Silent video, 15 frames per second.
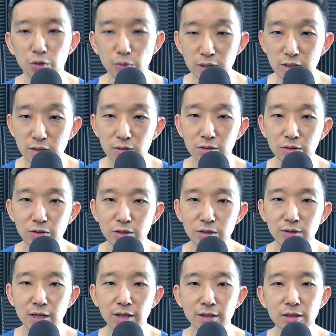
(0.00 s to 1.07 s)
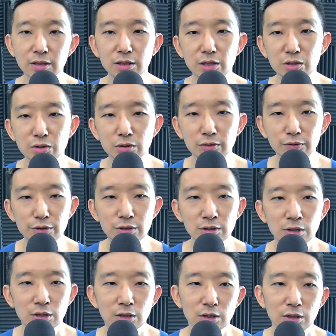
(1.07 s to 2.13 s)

Do we still continue higher? Yeah, sure, of course.